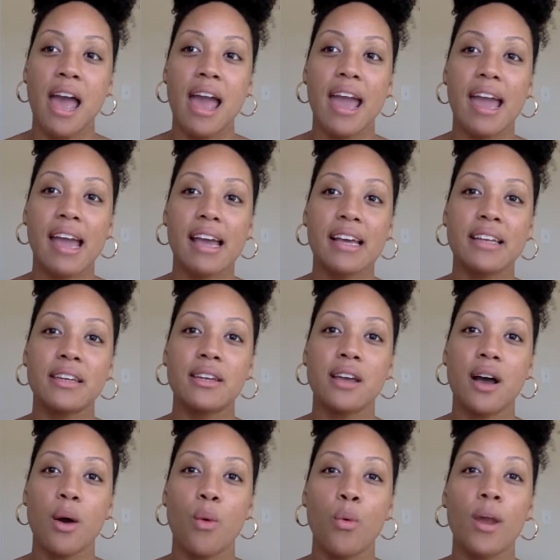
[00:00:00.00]
And
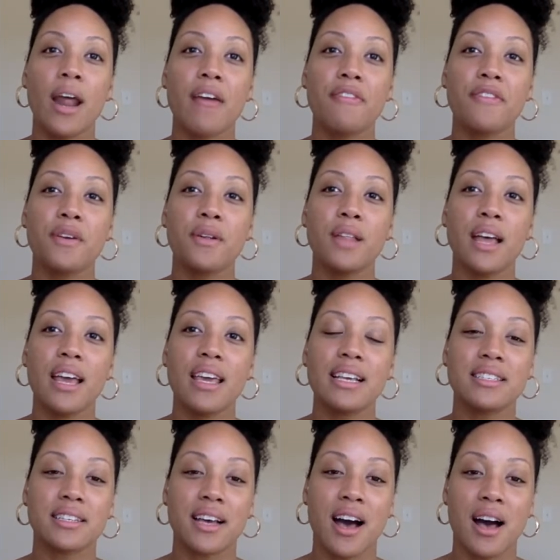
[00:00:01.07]
what I feel like
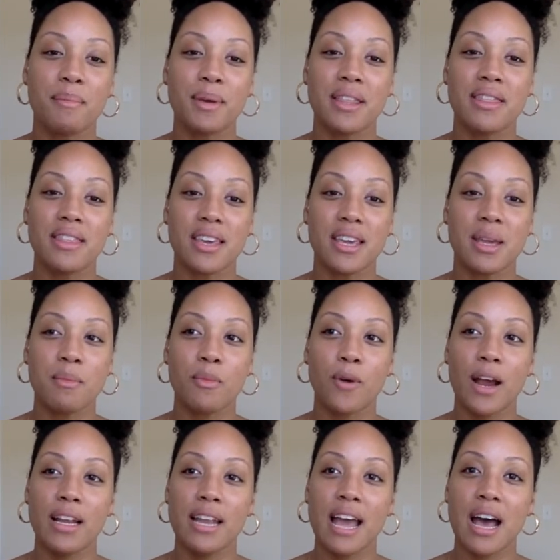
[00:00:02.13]
is a common theme
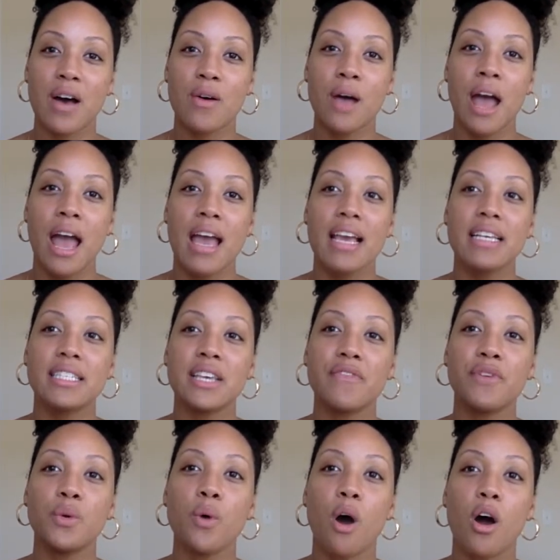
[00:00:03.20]
right now is if
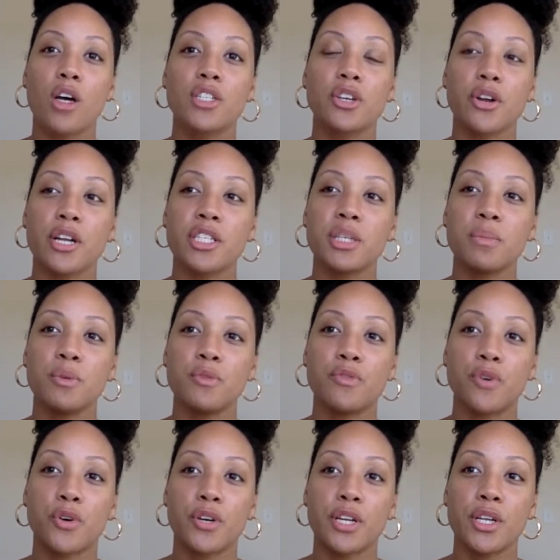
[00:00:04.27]
you are starting to move
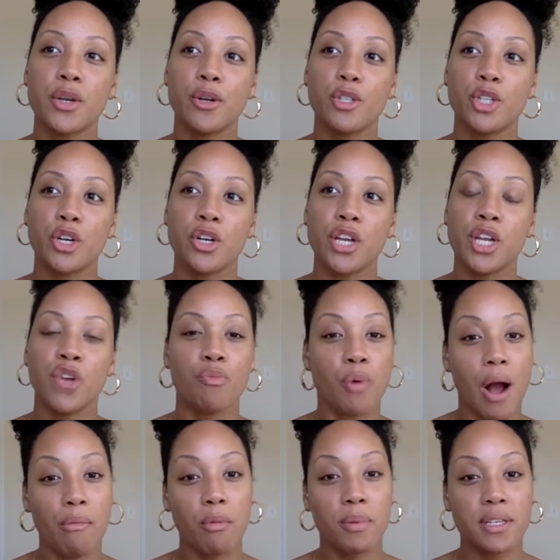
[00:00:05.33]
forward in your journey, you
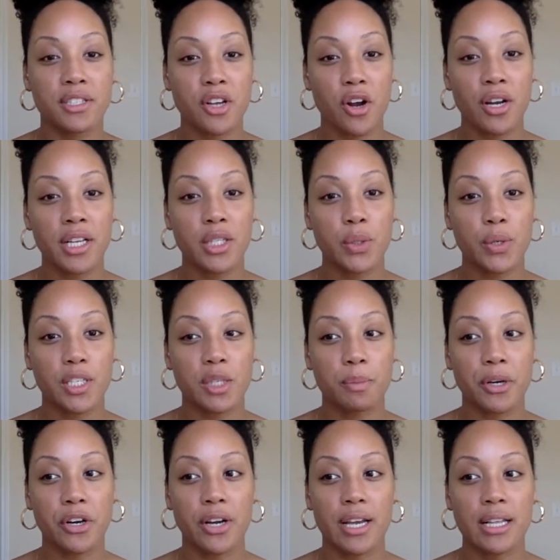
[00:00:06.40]
probably starting to
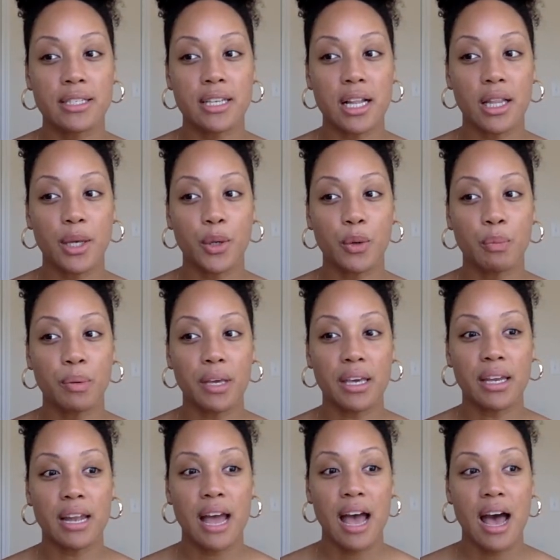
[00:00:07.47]
experience a little
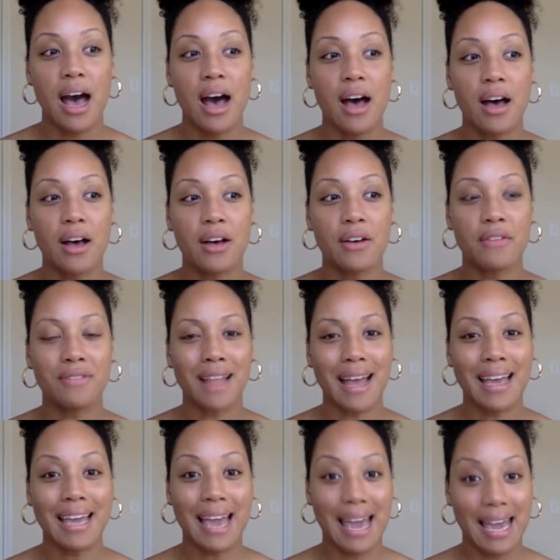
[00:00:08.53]
bit of
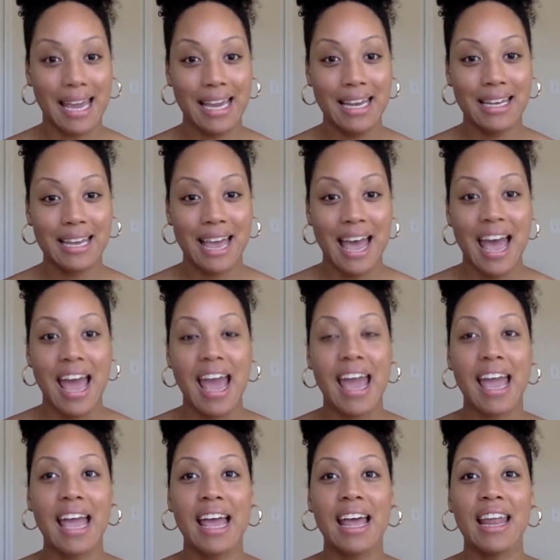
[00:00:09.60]
like hate,
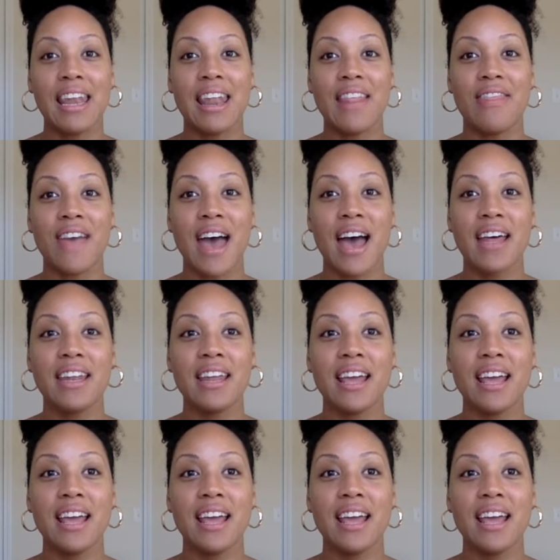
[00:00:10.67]
and that